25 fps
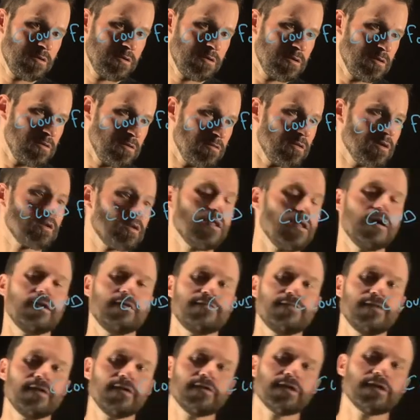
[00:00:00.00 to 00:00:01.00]
The Cloud
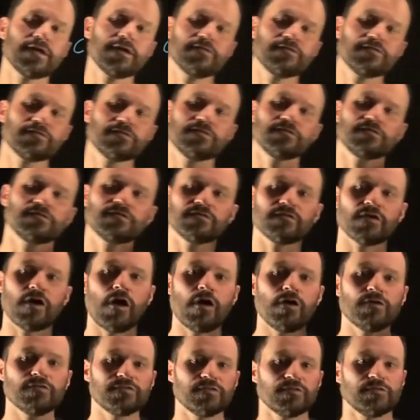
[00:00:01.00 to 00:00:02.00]
Foundry instance is
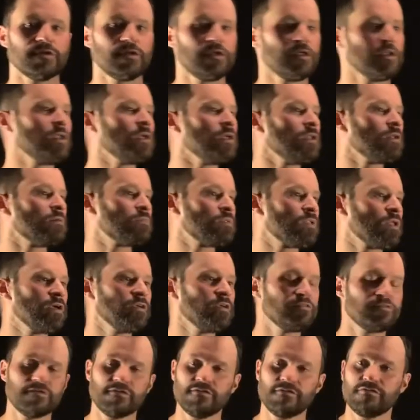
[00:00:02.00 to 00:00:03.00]
also going to need a
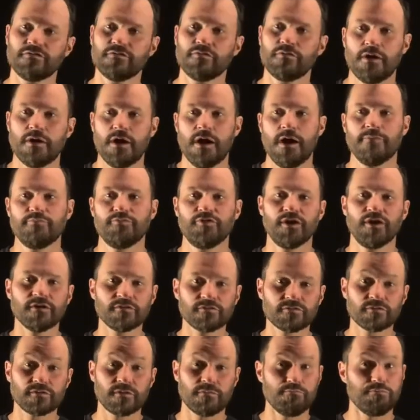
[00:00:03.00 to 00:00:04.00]
place to store
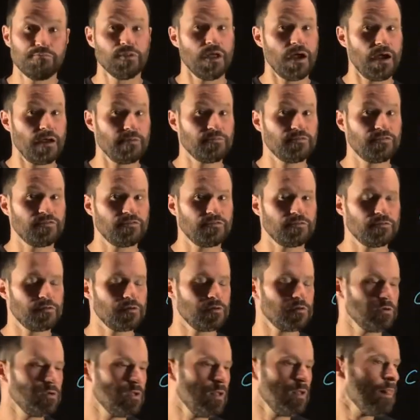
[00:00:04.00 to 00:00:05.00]
objects, or a blob
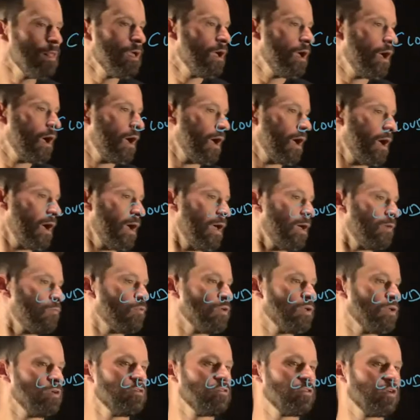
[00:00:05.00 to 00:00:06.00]
store. And we
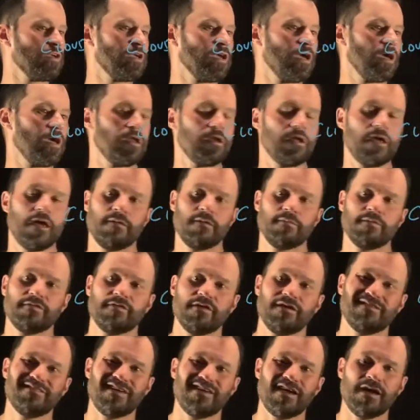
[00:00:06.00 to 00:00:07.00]
use, again,
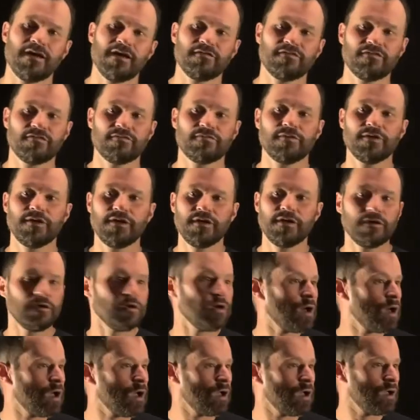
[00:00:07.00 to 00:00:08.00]
Amazon's S3
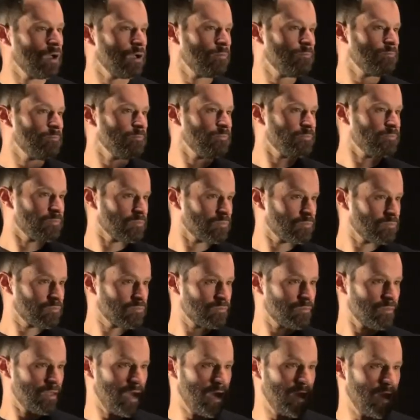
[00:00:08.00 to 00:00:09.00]

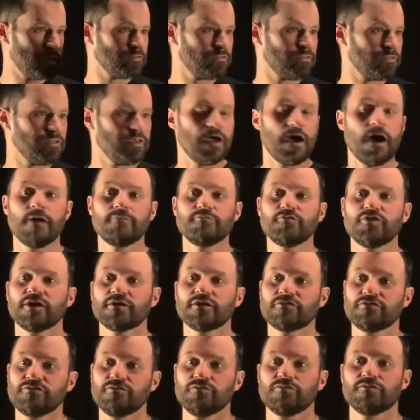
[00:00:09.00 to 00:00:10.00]
as the object
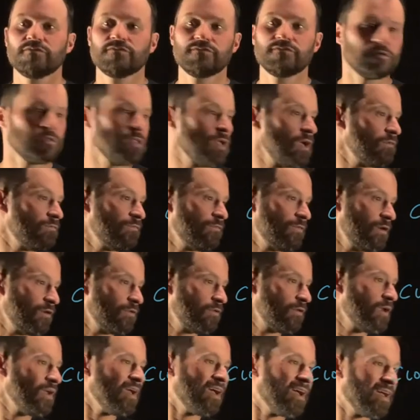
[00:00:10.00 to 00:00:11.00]
store for Cloud
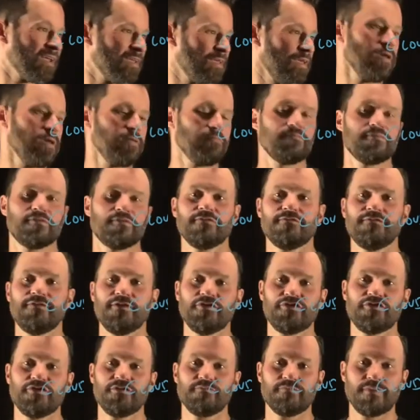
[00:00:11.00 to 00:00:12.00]
Foundry, again,
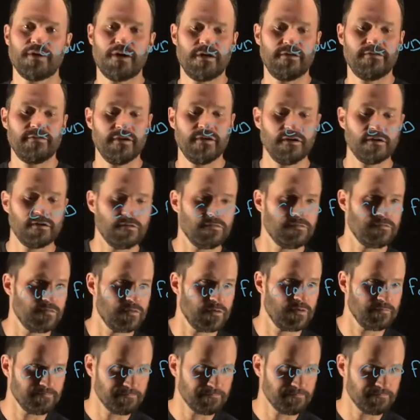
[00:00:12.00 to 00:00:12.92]
provisioned by Terraform.